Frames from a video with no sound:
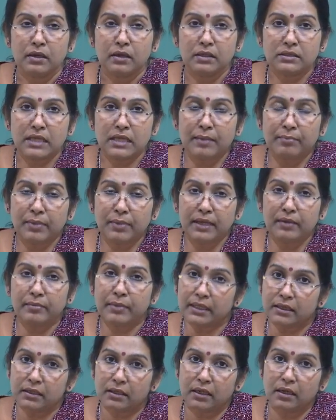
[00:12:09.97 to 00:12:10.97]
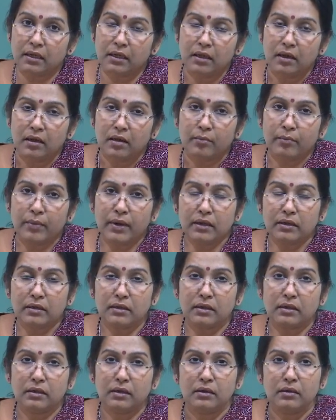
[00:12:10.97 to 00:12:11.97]
sampling method, but
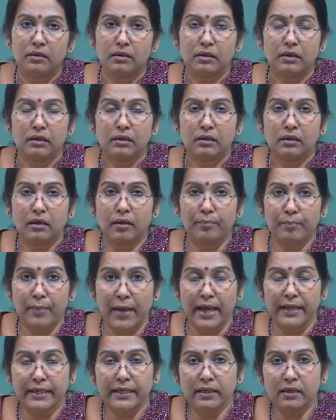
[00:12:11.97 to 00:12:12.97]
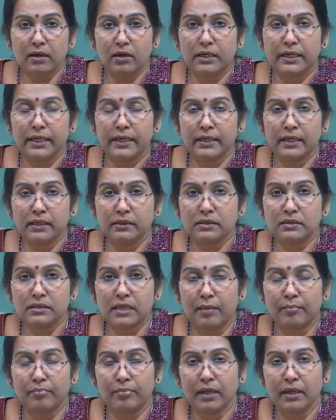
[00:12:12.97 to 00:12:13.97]
comparing or taking the
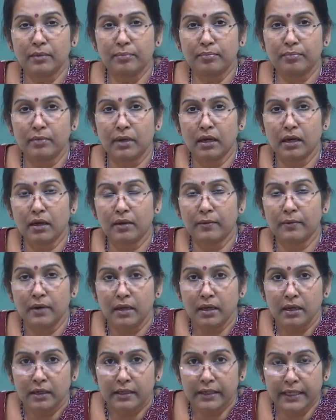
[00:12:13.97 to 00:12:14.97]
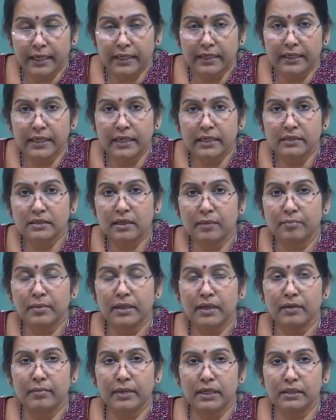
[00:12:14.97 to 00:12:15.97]
sampling technique,
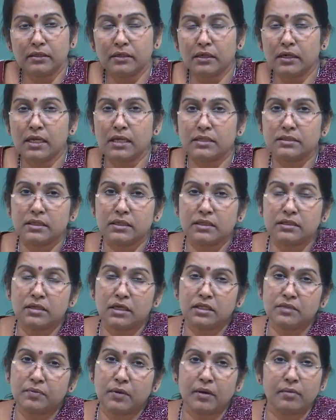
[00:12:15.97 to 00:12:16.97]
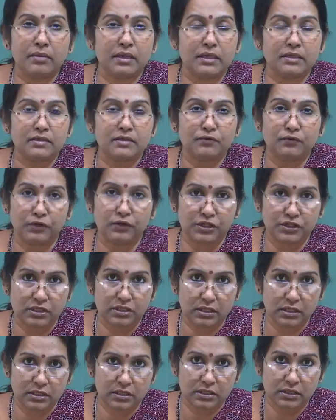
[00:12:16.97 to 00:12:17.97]
sampling method as a research problem, it is a
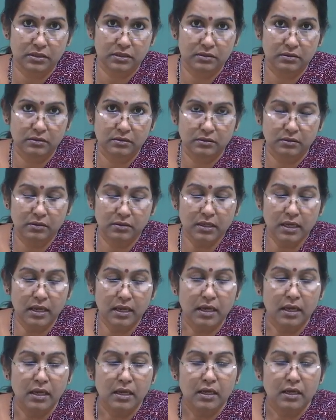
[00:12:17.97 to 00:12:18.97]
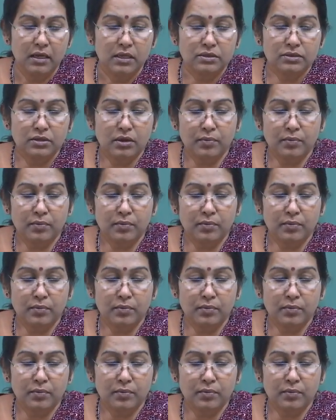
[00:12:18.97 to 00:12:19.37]
foolishness. Okay. So,